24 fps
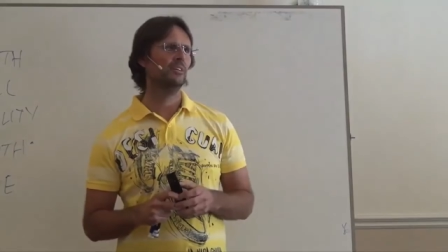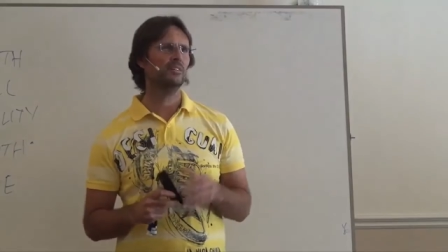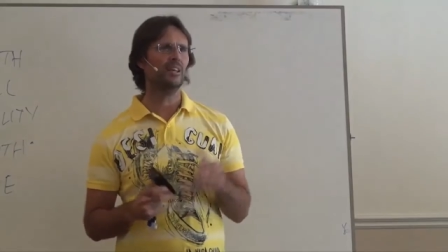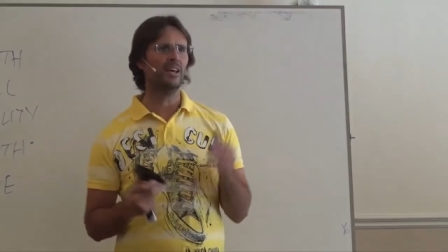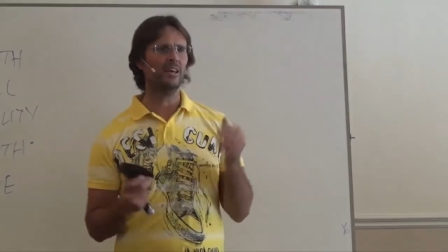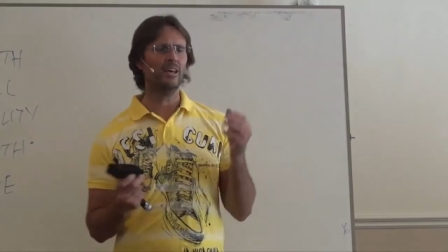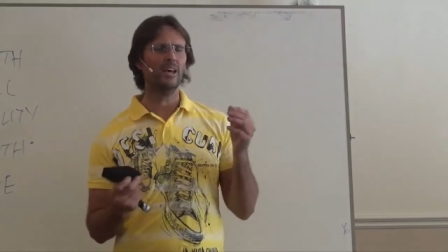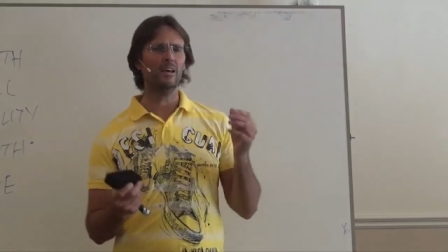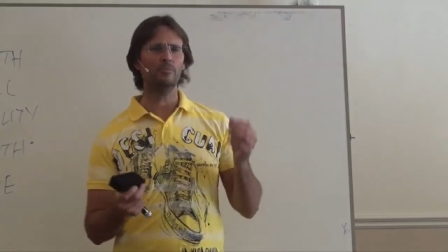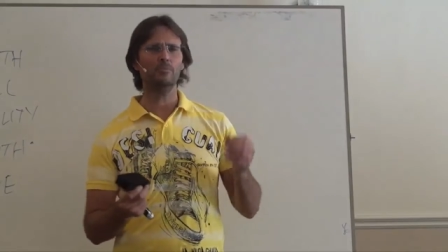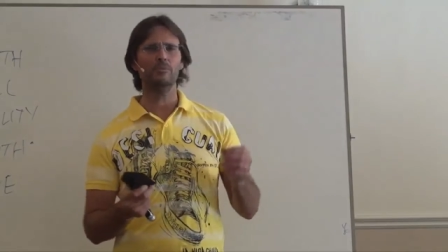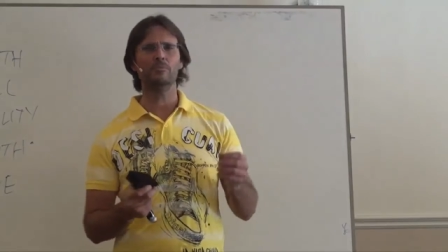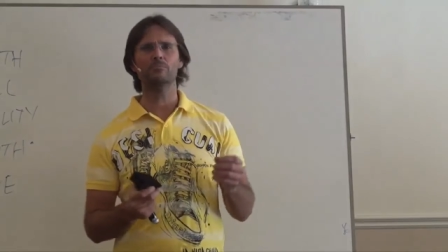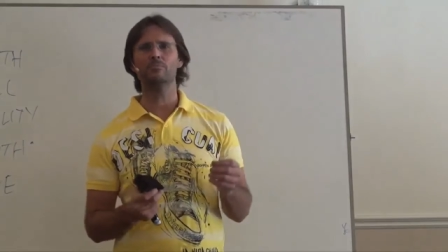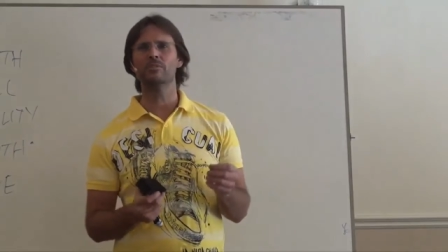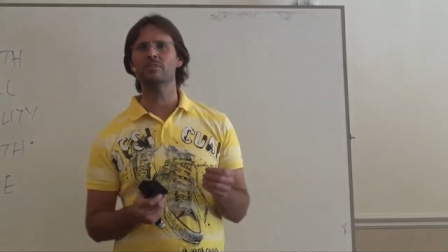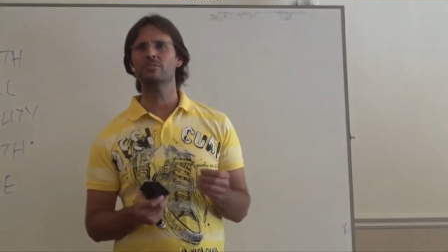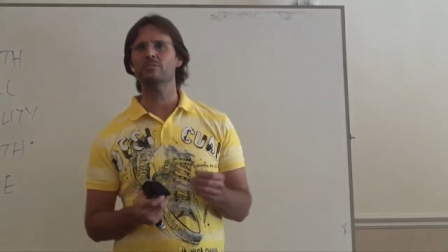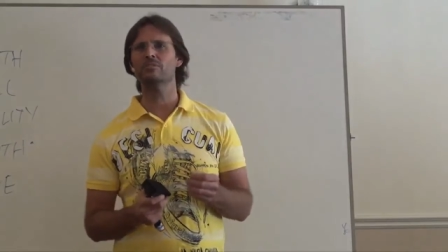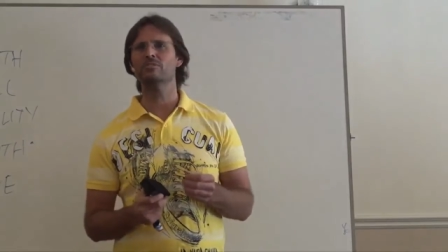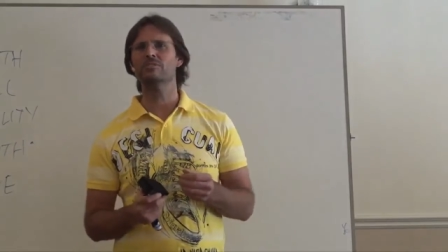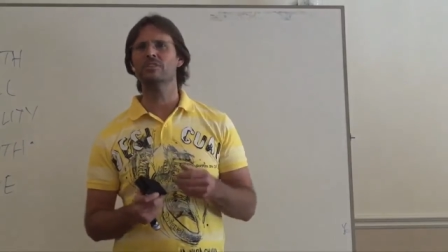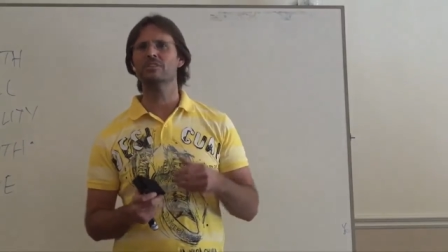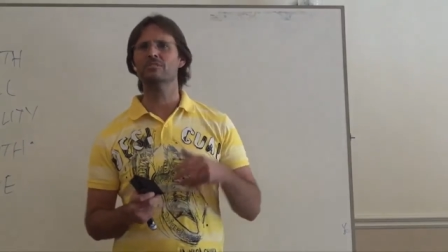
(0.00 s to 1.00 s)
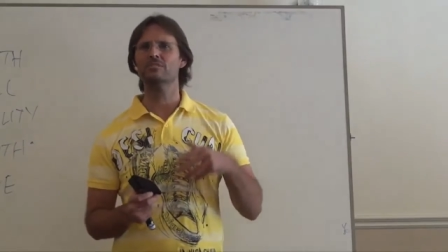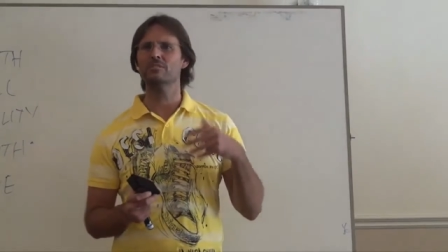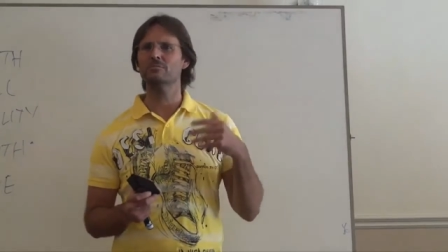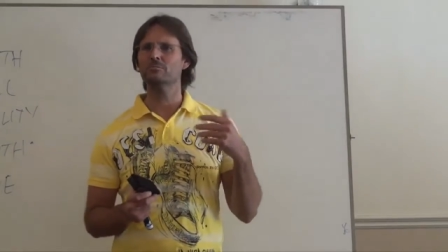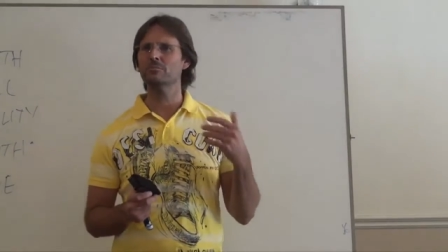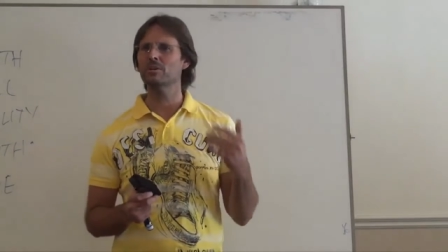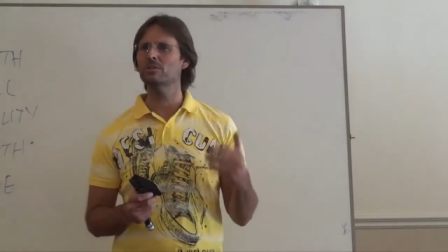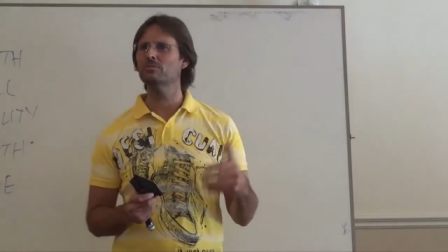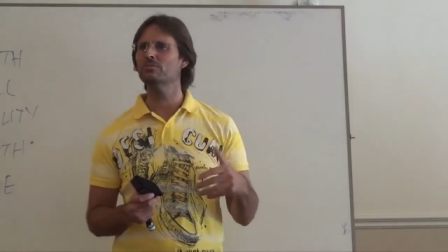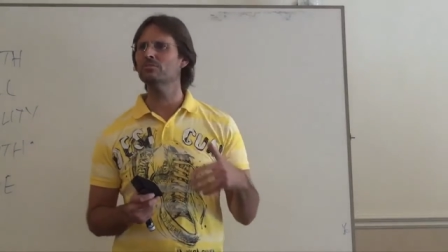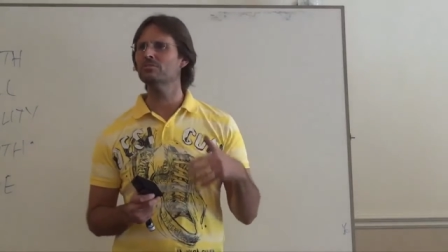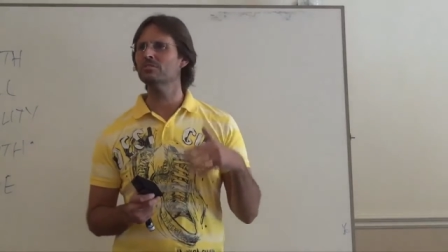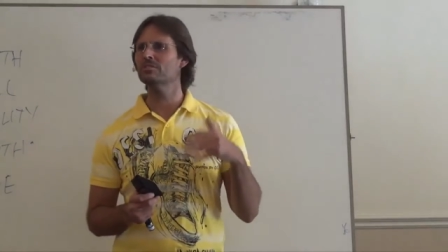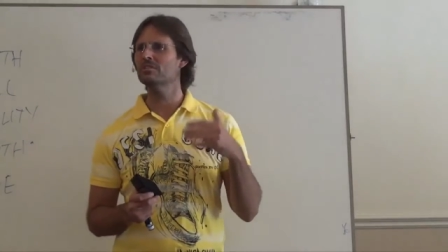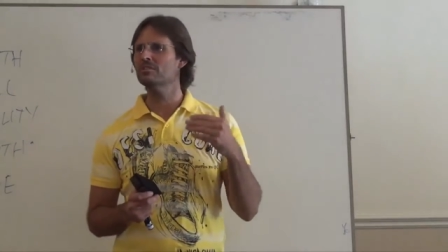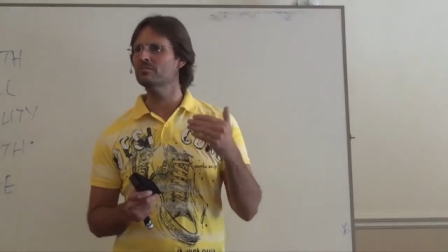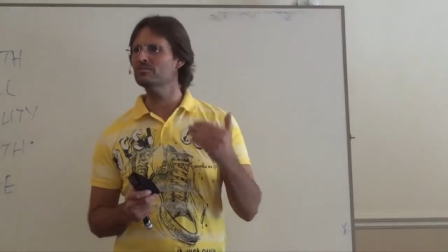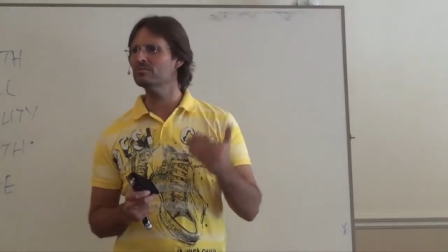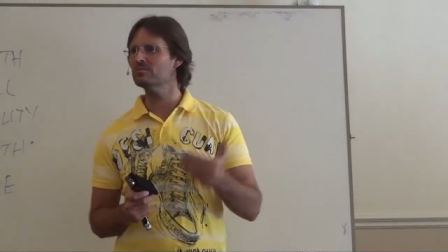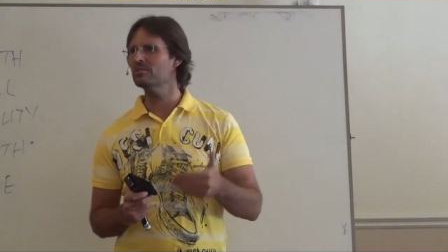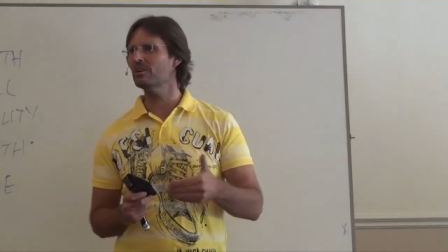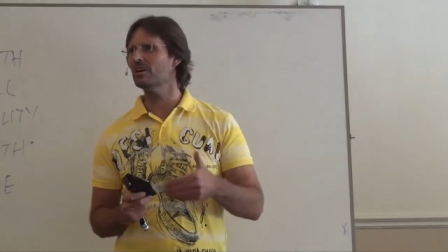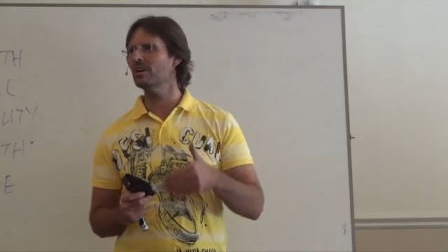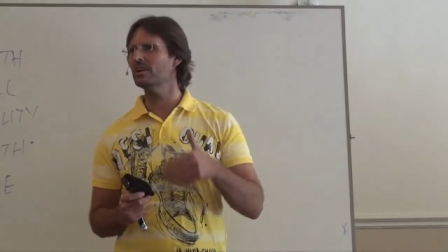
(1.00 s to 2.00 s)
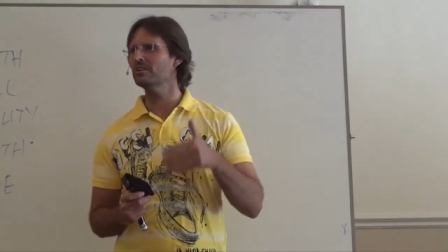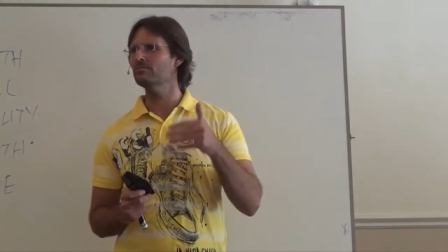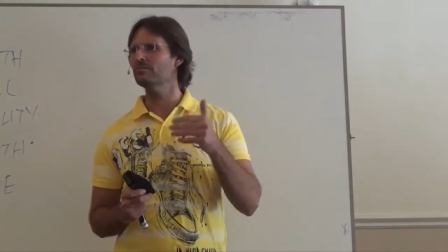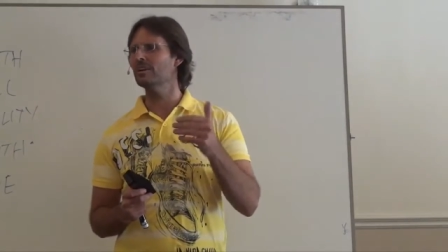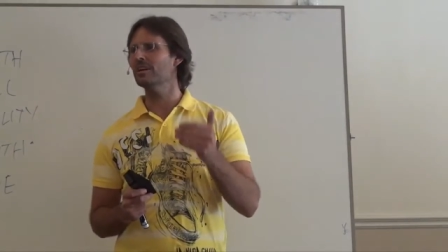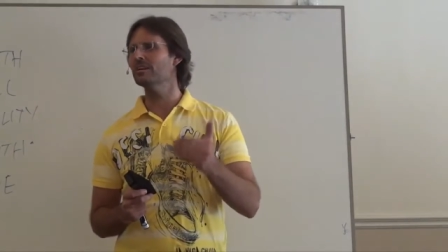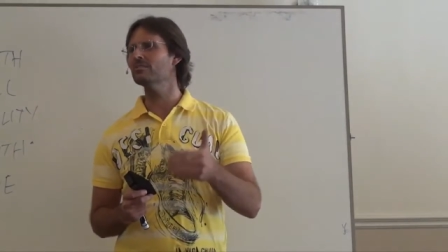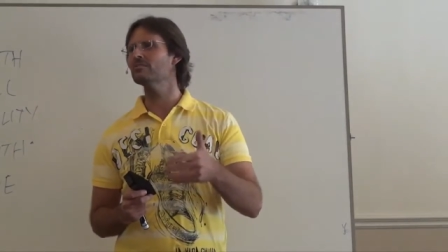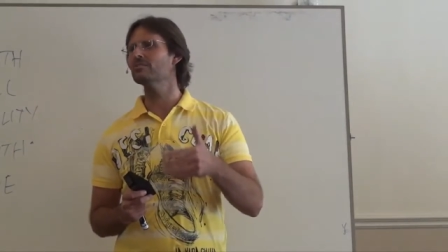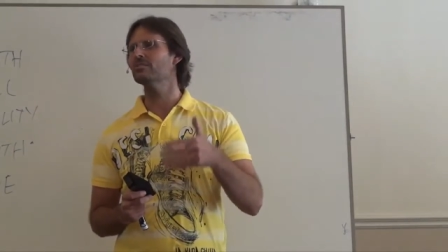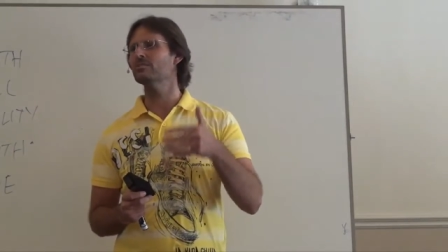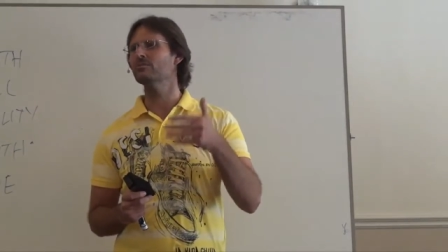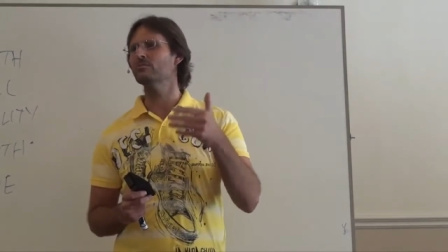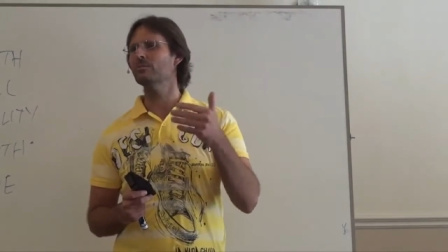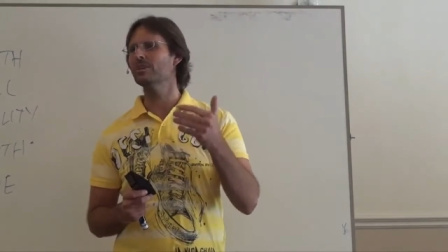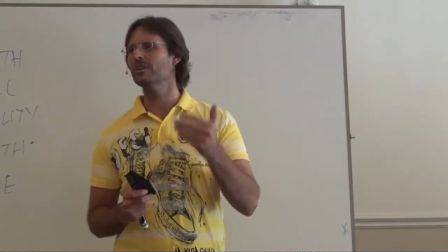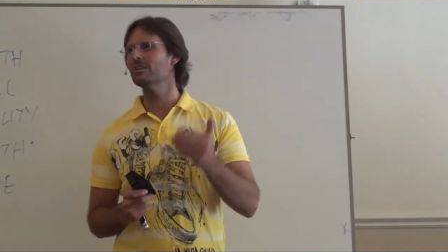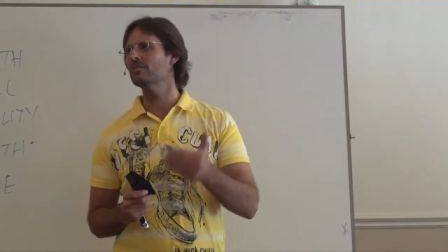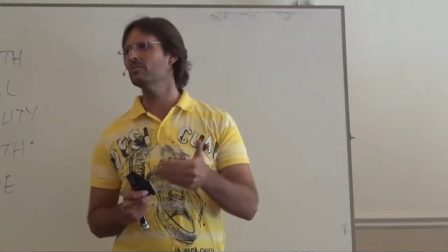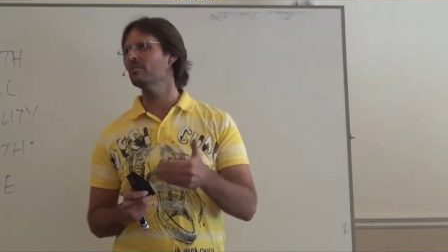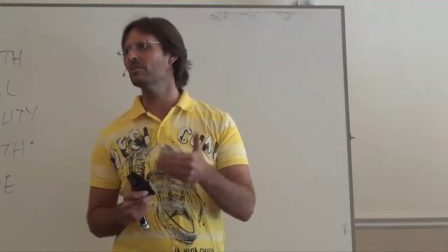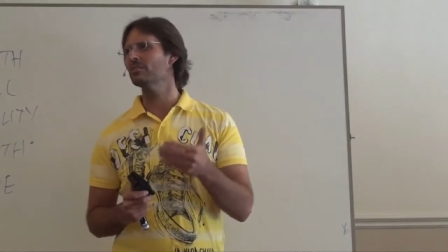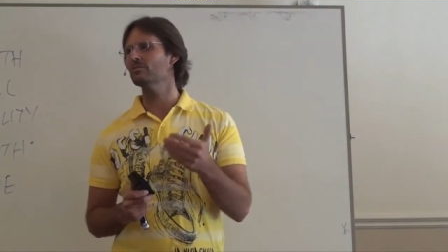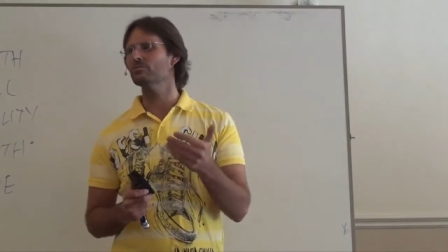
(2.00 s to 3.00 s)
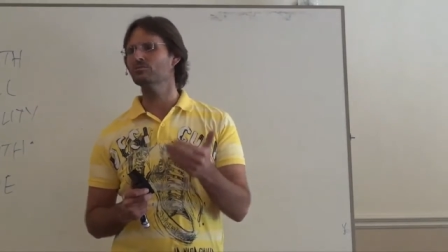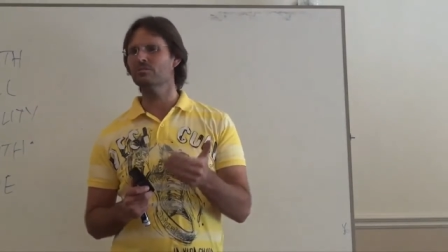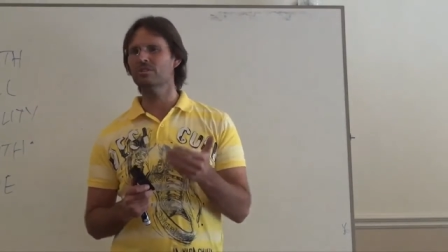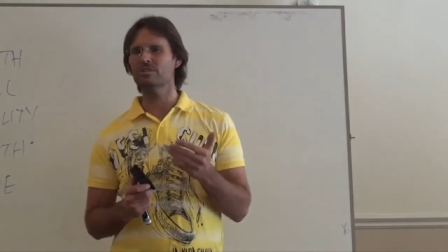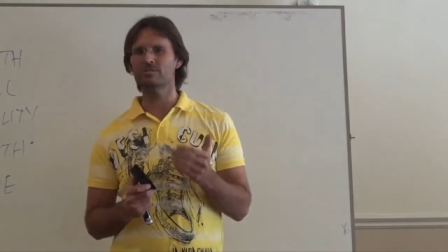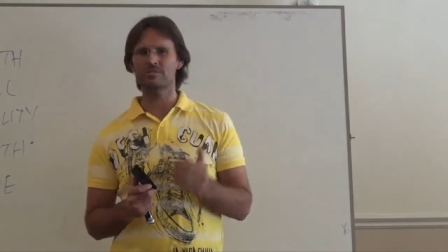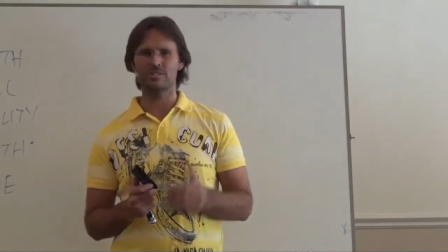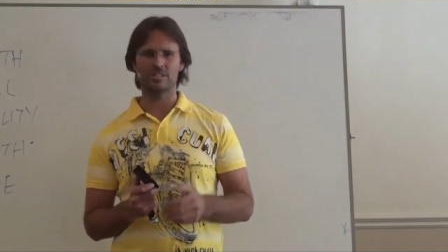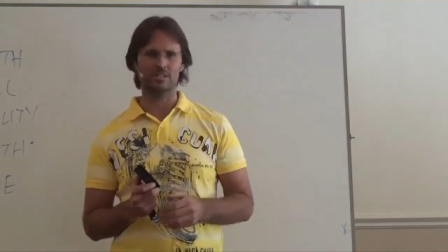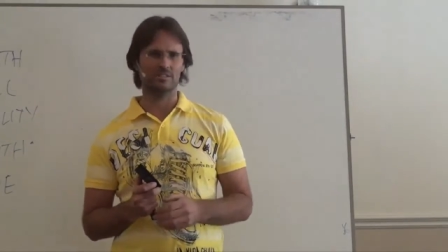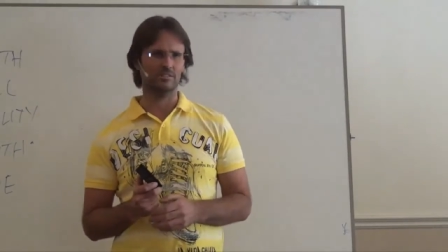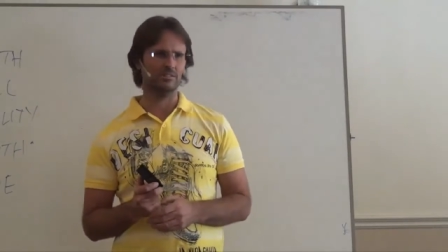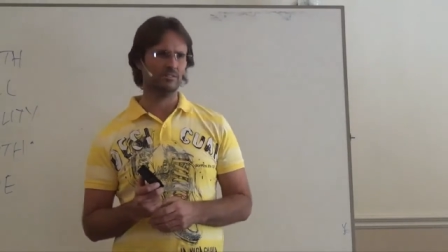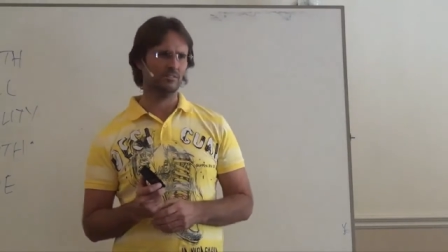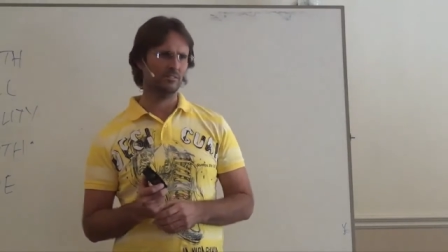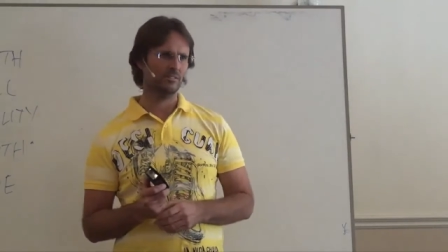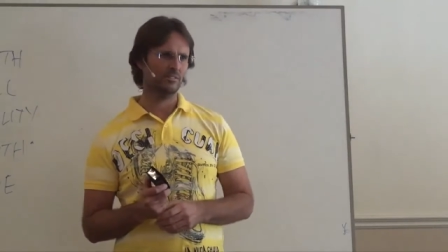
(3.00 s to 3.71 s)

They happen because there's an emotion inside of us that we're not addressing.